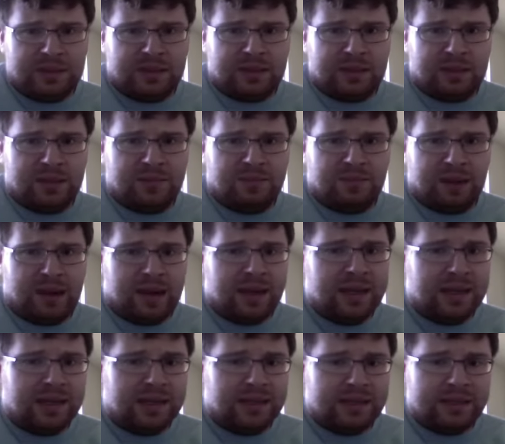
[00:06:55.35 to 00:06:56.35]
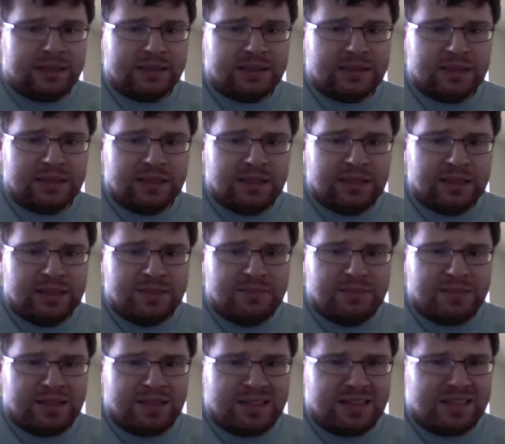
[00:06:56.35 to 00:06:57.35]
combining,
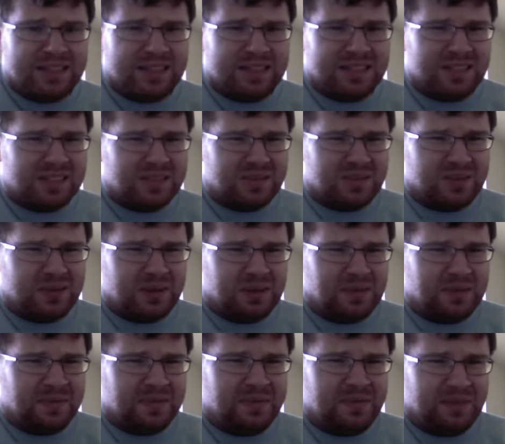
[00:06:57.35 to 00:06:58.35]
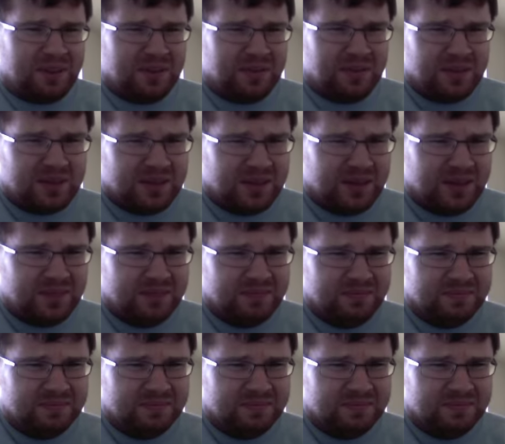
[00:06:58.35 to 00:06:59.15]
because it just doesn't really fit with them.